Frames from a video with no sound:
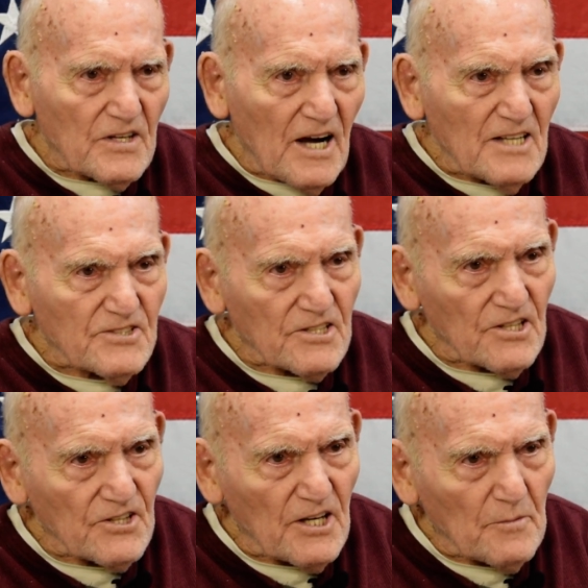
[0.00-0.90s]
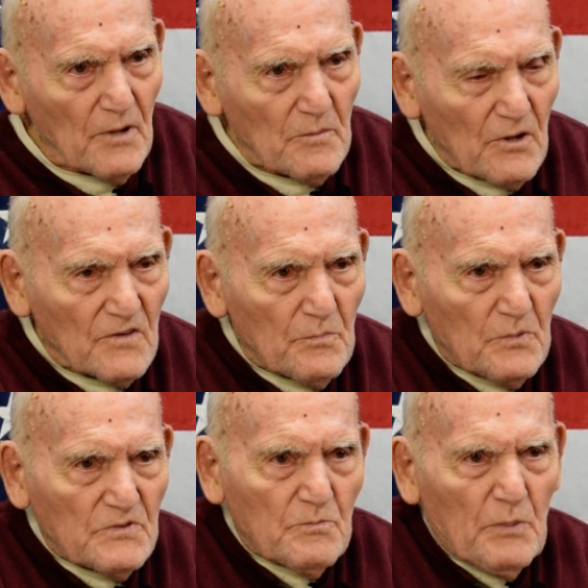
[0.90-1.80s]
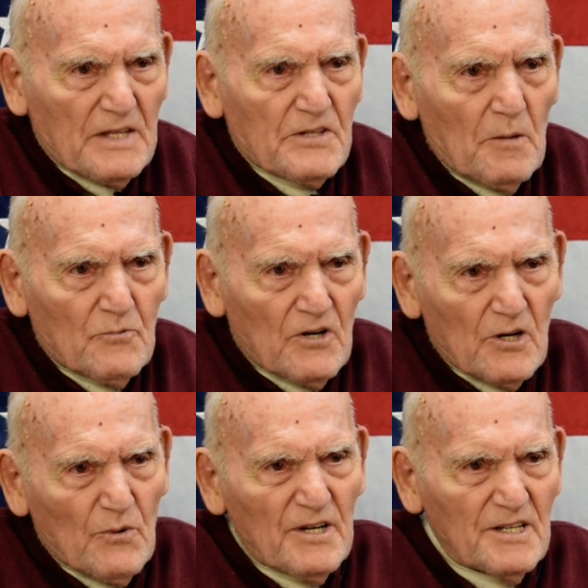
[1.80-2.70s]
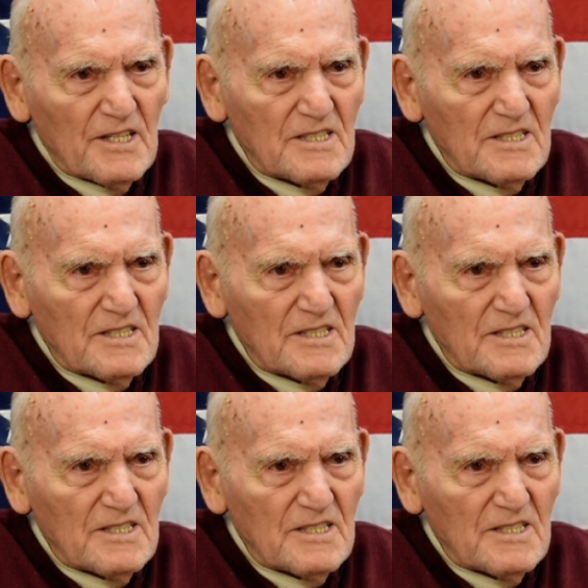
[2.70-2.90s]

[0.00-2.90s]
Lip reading: Constantly, yeah. My mother picked up right away.